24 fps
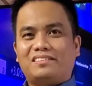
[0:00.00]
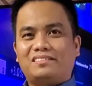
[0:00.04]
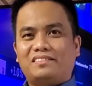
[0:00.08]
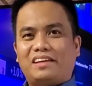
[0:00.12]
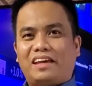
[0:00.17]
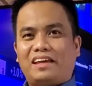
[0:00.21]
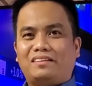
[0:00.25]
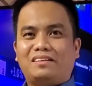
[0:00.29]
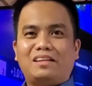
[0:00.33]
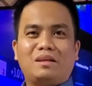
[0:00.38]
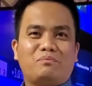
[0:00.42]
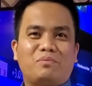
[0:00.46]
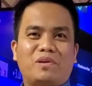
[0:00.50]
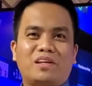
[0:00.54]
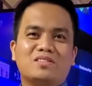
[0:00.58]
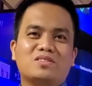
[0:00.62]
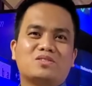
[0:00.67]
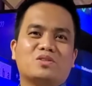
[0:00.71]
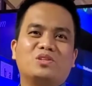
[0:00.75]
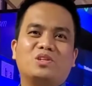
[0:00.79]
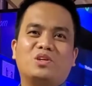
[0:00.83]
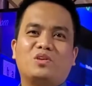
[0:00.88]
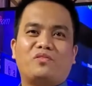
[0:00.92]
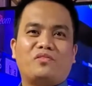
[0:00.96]
It depends
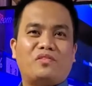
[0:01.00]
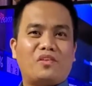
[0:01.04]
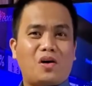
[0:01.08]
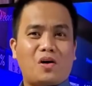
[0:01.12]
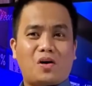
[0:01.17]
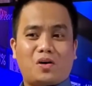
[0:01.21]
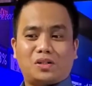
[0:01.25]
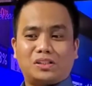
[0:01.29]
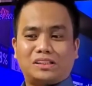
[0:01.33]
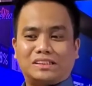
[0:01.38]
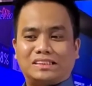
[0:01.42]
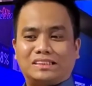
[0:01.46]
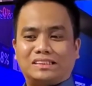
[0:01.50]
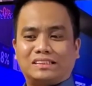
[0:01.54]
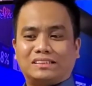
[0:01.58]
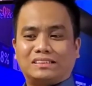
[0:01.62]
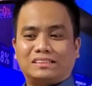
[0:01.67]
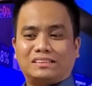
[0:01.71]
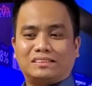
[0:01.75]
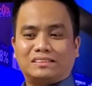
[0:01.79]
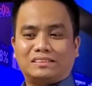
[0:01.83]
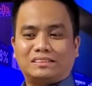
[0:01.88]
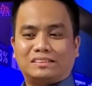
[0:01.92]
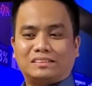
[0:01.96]
on you folks.
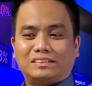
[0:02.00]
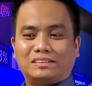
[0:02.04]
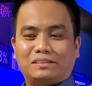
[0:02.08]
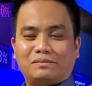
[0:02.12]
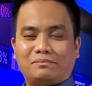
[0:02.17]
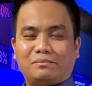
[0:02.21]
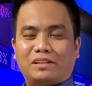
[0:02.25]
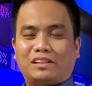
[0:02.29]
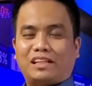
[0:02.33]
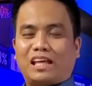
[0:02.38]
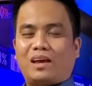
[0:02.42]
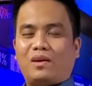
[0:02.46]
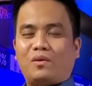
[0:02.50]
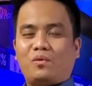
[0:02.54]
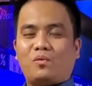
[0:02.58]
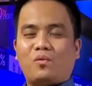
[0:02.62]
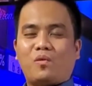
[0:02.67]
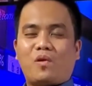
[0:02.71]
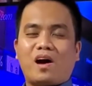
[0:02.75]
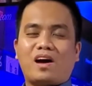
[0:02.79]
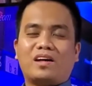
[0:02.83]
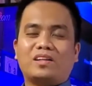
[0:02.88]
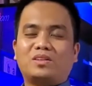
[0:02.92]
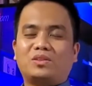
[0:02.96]
But I
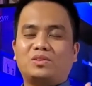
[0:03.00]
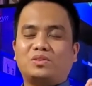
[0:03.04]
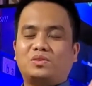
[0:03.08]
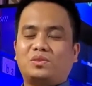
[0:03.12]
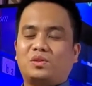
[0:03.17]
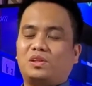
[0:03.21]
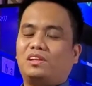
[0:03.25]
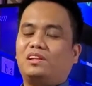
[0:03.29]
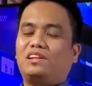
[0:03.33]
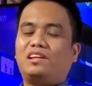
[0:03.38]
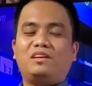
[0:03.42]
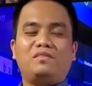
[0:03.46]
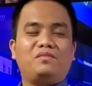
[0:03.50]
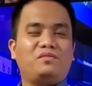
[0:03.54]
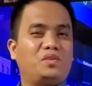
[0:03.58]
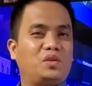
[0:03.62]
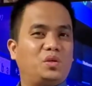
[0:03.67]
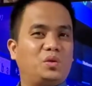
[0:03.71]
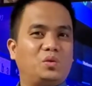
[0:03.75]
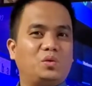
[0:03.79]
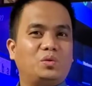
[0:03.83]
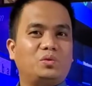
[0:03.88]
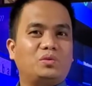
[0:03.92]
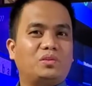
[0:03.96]
want to leave
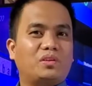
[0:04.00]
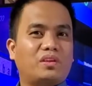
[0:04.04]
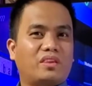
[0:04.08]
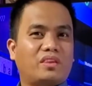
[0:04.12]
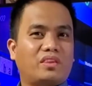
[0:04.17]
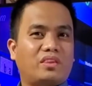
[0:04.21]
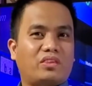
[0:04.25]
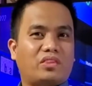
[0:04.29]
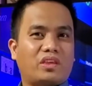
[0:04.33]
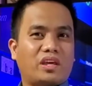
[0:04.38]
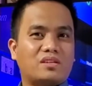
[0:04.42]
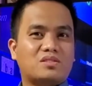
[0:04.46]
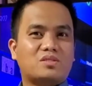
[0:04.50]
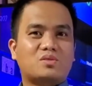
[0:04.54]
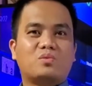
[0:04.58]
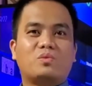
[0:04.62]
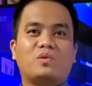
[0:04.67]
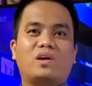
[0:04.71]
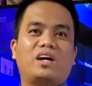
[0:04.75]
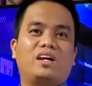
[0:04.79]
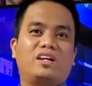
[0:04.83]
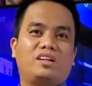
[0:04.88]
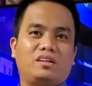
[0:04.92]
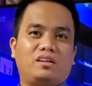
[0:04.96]
you this
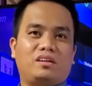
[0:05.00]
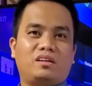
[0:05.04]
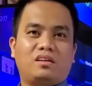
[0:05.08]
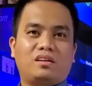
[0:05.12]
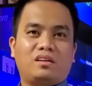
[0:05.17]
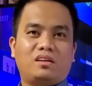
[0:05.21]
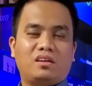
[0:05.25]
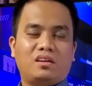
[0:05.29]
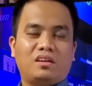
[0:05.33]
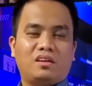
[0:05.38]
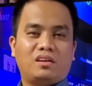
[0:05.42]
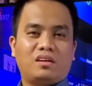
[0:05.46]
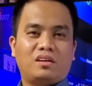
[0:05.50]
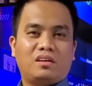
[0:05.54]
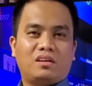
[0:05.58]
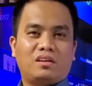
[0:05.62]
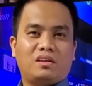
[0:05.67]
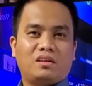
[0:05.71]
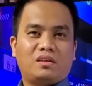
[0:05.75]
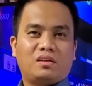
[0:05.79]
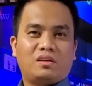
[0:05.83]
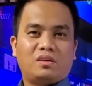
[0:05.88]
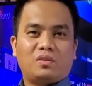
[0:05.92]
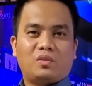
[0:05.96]
one.
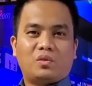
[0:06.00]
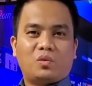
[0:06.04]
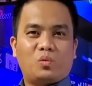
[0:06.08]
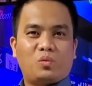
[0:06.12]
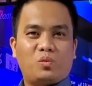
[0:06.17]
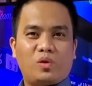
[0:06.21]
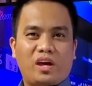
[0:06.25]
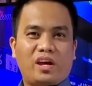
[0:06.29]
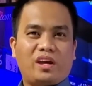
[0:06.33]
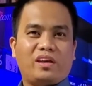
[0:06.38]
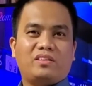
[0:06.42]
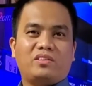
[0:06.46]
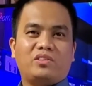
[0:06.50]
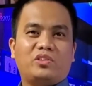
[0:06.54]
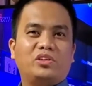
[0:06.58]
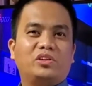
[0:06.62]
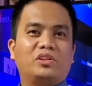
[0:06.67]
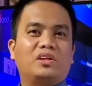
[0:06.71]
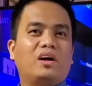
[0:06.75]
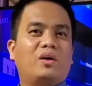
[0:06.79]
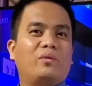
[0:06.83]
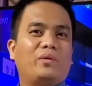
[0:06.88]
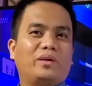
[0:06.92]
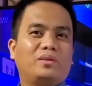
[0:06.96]
When you're
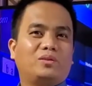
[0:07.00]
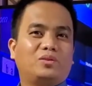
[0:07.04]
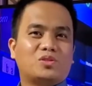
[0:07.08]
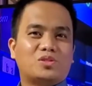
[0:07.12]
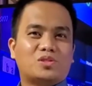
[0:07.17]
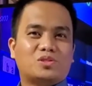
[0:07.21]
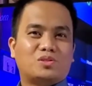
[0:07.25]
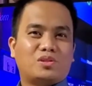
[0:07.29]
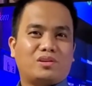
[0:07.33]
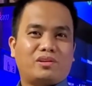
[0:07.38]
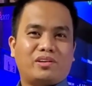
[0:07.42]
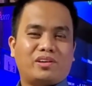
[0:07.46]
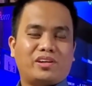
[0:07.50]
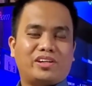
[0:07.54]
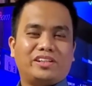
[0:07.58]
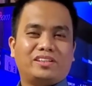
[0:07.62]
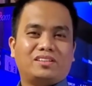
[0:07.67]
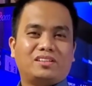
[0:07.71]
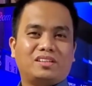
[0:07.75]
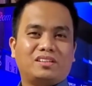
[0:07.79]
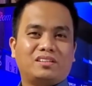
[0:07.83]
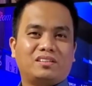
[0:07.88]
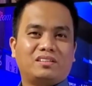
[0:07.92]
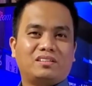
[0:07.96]
going to
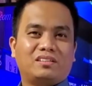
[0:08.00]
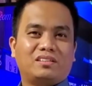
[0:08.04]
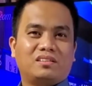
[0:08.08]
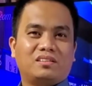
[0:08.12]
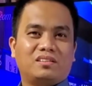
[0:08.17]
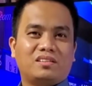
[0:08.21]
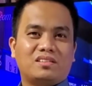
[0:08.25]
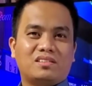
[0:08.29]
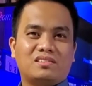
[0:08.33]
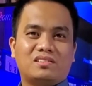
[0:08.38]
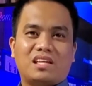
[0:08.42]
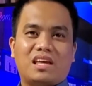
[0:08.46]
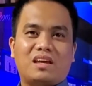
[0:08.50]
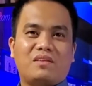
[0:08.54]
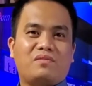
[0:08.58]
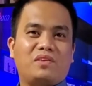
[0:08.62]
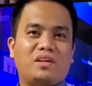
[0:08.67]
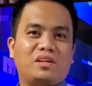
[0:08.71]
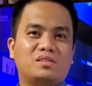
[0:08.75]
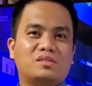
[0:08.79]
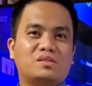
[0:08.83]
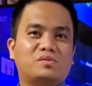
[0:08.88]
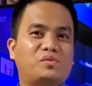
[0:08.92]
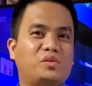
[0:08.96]
start
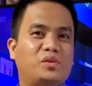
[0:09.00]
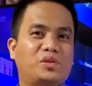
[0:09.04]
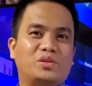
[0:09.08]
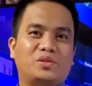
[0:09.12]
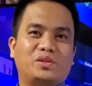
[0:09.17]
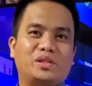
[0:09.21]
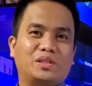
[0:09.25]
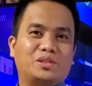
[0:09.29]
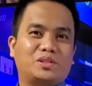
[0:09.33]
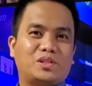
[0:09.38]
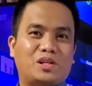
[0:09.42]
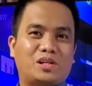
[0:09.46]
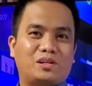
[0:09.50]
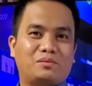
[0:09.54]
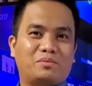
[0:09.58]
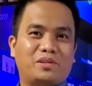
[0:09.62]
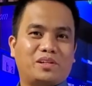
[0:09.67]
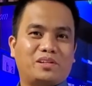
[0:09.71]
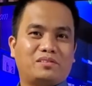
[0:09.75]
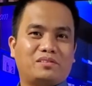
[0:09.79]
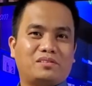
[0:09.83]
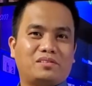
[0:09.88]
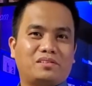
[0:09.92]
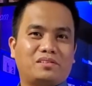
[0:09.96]
savings for your retirement,